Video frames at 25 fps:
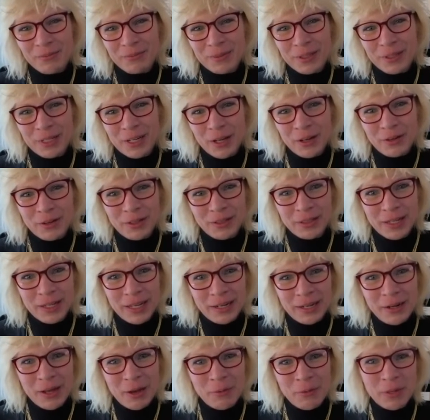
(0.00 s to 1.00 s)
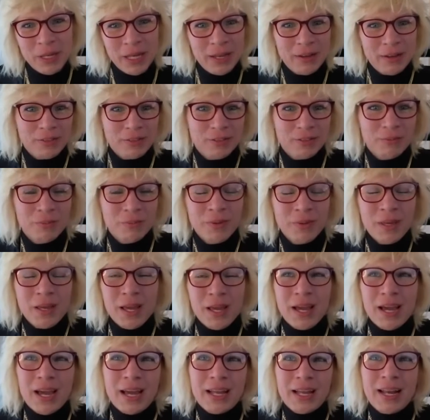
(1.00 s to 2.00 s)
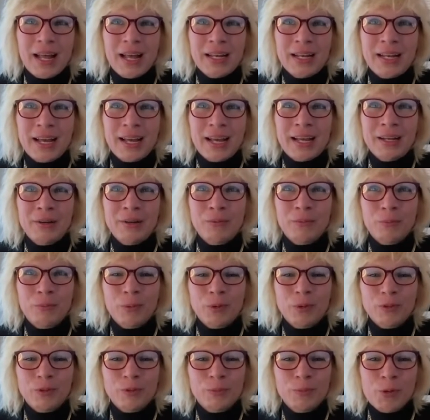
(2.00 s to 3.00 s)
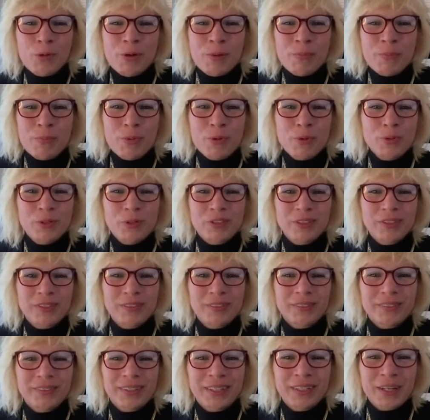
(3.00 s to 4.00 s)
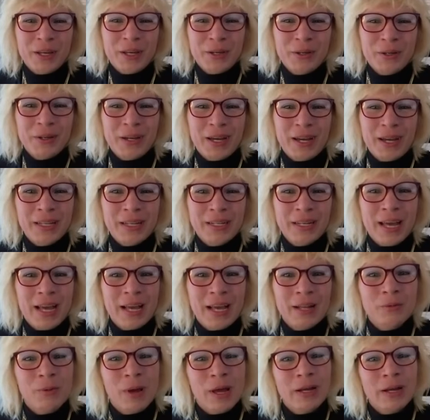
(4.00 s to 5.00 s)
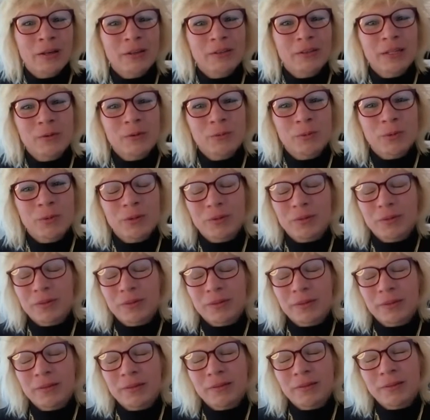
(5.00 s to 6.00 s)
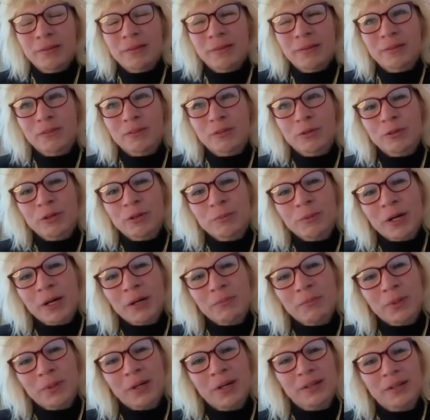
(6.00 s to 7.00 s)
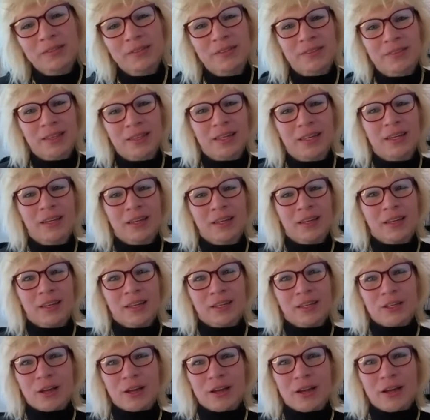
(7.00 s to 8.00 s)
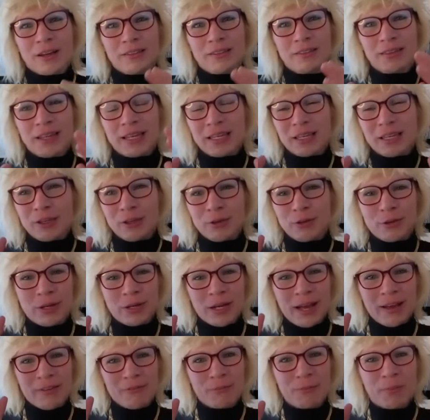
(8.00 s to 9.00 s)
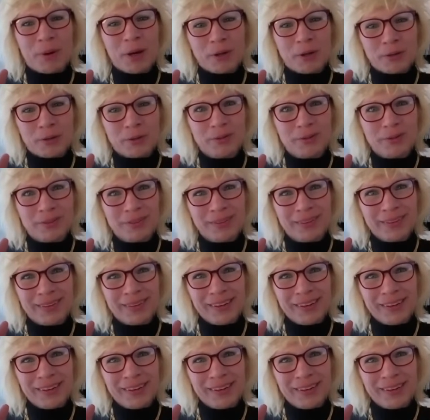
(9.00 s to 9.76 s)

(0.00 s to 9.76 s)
You know, and we have some, and what's more important, you know, and I think what the story behind Perks is that I think you can have both